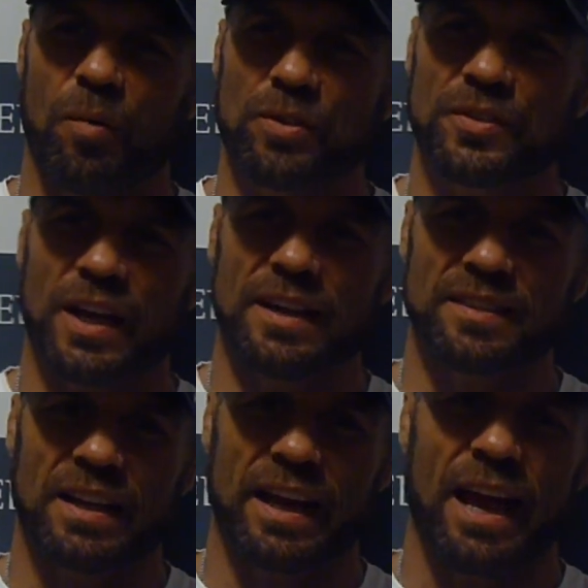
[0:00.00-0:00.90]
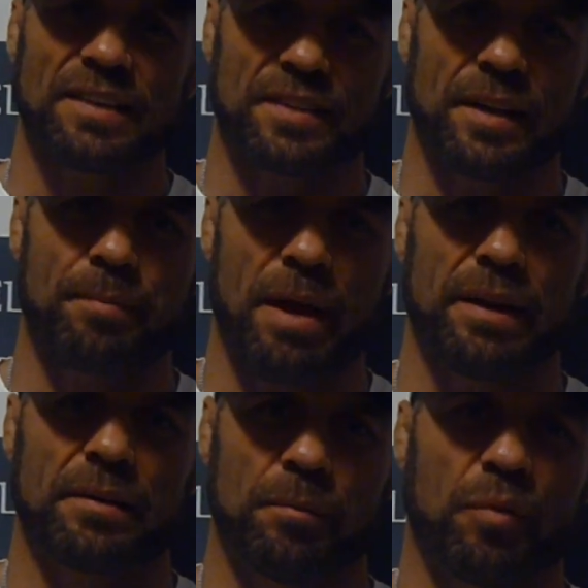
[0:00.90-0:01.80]
Most of the guys in the cast I've
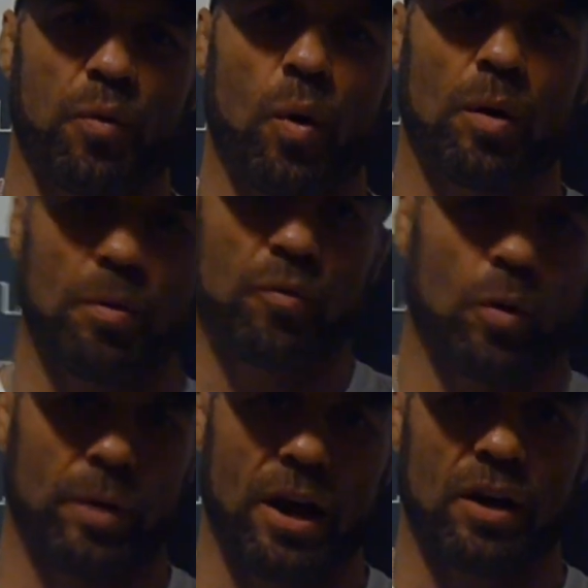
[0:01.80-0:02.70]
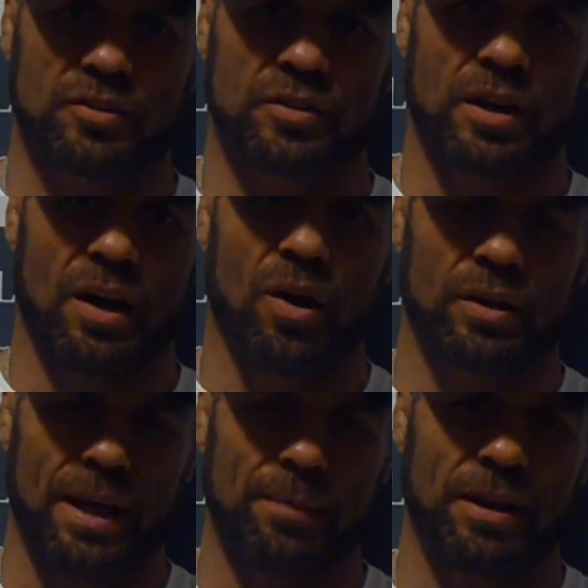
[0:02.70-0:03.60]
met before. We
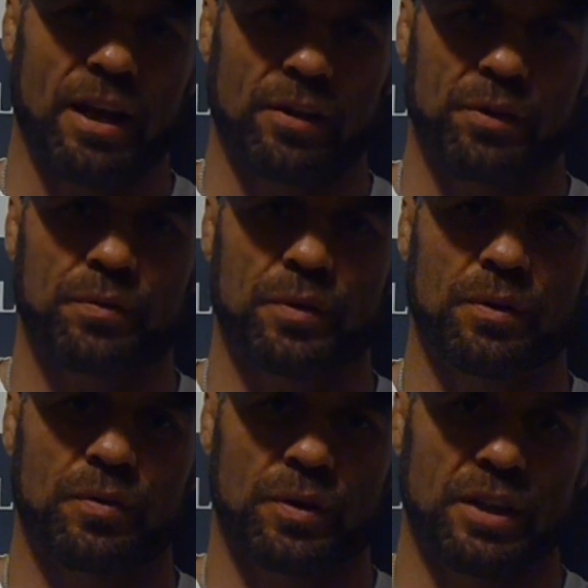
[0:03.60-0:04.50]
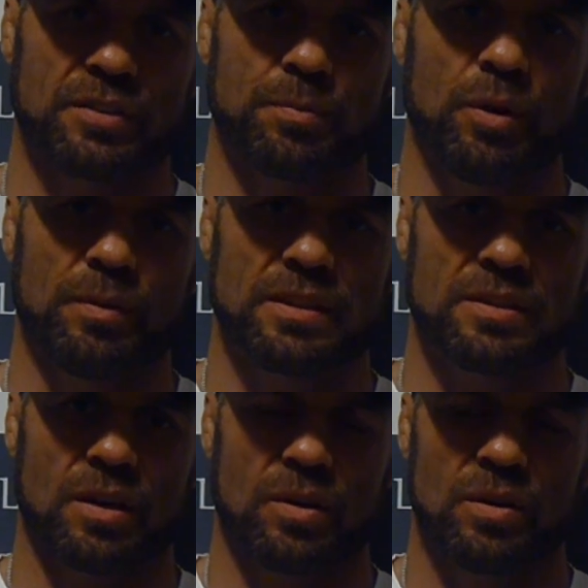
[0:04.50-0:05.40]
all came together for this movie.
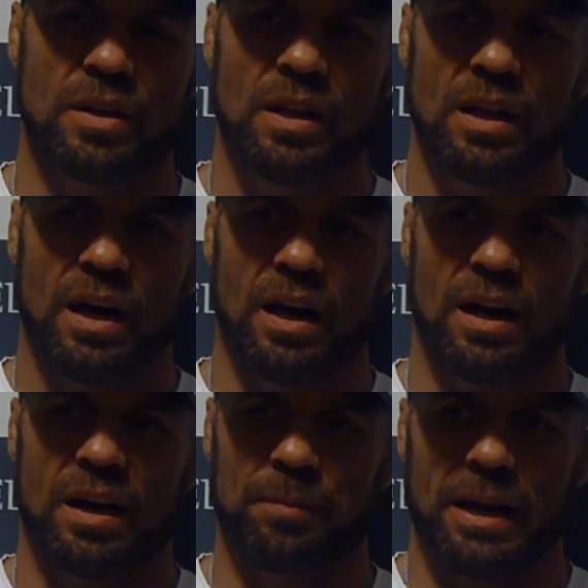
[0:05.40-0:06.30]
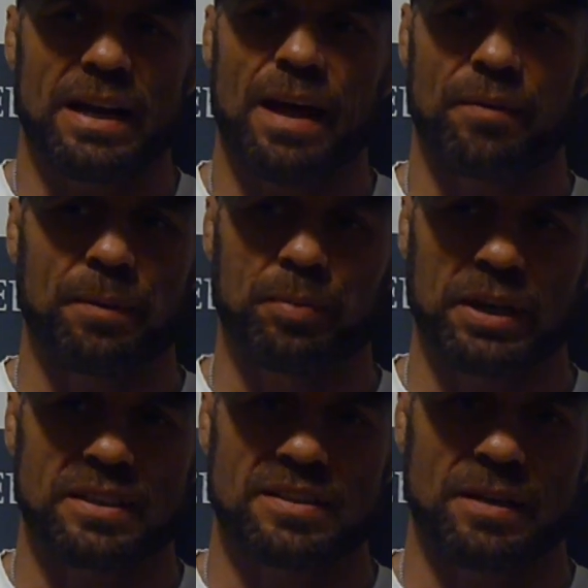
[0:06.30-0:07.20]
So, I didn't have any
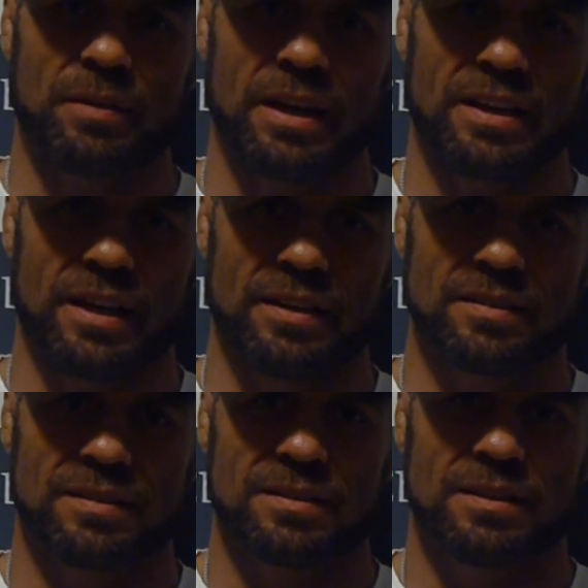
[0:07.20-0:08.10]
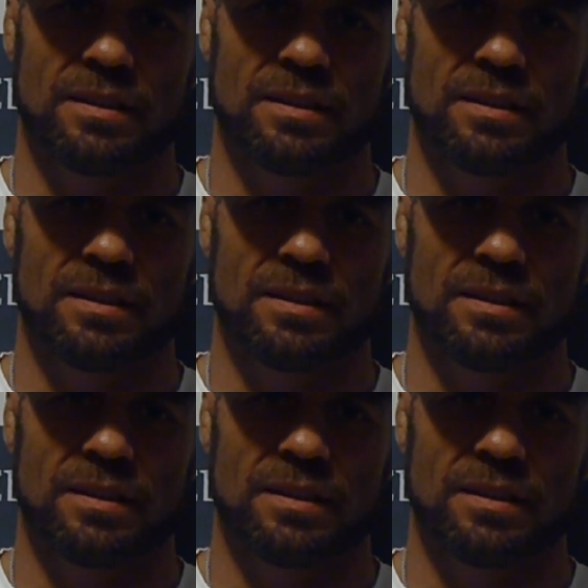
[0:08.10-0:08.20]
preconceived ideas